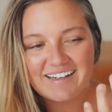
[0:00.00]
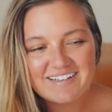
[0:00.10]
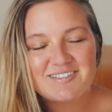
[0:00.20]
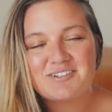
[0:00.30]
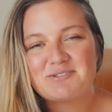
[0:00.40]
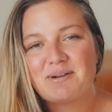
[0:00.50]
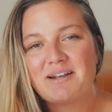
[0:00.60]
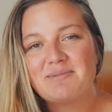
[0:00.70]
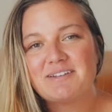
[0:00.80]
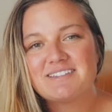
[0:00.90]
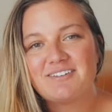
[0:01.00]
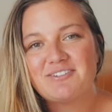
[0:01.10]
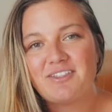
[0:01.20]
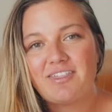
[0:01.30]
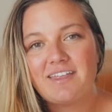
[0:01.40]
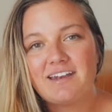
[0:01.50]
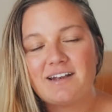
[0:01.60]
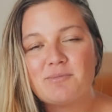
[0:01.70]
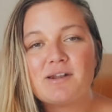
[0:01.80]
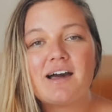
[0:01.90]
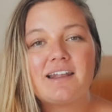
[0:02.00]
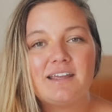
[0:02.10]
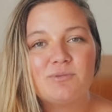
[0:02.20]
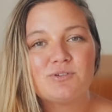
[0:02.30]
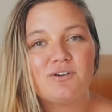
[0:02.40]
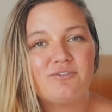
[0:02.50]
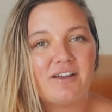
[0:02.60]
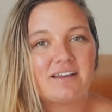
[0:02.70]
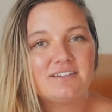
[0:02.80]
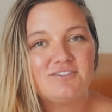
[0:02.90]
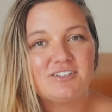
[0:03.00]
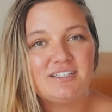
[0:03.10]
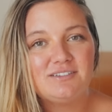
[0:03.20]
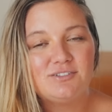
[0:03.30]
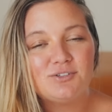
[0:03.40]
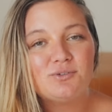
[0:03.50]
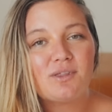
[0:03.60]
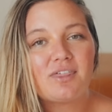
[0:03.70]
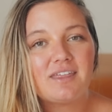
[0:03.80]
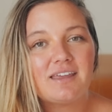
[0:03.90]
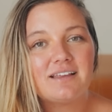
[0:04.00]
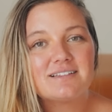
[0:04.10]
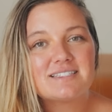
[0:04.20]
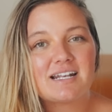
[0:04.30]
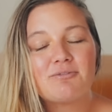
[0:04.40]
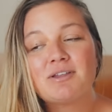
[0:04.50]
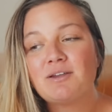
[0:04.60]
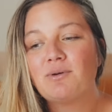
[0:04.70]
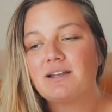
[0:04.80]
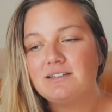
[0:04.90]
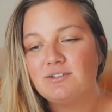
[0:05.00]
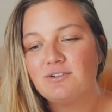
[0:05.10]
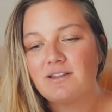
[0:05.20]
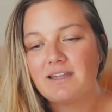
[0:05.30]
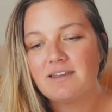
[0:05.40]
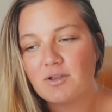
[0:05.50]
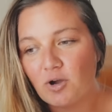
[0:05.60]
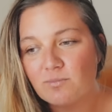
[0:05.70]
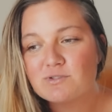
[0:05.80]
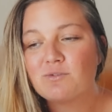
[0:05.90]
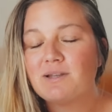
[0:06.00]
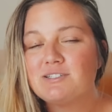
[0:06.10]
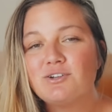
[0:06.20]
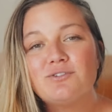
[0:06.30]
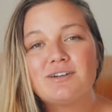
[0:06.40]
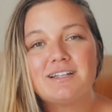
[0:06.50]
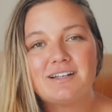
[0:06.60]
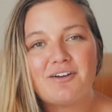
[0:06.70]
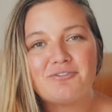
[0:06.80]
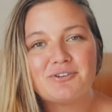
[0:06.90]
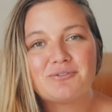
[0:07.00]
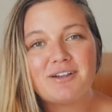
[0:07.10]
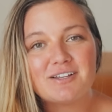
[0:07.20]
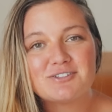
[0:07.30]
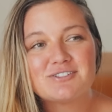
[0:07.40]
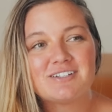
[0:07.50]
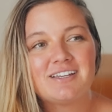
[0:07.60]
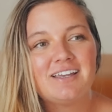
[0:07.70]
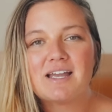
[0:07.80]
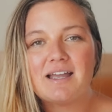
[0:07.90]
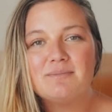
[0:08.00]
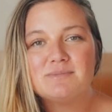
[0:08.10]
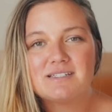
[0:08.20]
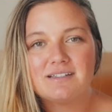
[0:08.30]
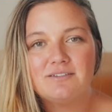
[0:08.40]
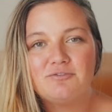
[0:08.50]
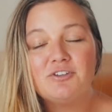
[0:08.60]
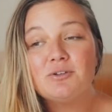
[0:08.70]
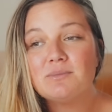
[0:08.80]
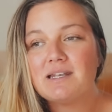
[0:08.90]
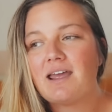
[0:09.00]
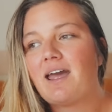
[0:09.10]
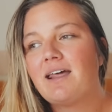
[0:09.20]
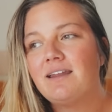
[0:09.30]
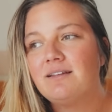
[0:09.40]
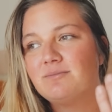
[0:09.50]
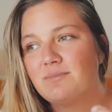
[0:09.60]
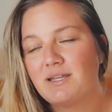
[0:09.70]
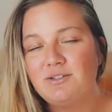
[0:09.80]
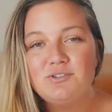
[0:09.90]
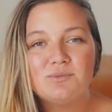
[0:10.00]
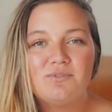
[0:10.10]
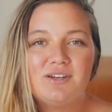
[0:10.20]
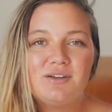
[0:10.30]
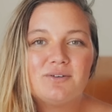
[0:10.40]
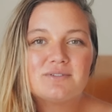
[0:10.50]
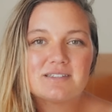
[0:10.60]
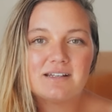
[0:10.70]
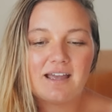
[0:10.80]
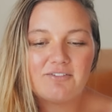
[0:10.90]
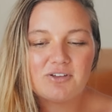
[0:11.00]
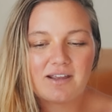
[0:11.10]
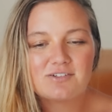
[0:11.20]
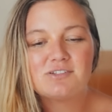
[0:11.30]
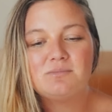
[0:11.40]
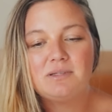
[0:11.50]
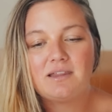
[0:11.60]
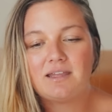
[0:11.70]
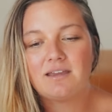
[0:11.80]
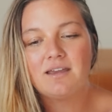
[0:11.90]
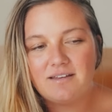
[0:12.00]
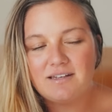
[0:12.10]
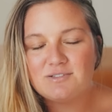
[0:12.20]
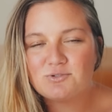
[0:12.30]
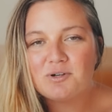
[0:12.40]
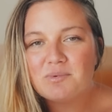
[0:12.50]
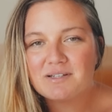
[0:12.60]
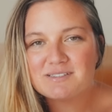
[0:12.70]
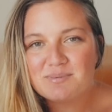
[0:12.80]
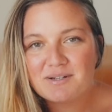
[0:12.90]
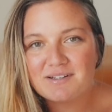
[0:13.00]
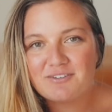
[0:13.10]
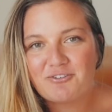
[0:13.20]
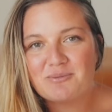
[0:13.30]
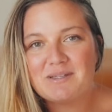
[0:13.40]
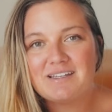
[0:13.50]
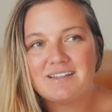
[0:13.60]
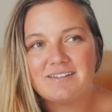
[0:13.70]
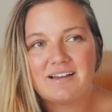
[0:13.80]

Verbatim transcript: And I start spreading myself too thin and I'm not able to effectively do the things that I really want to do. Like homeschool my children and not feel rushed. Time to film and edit my YouTube videos and have it actually be like an enjoyable experience for me.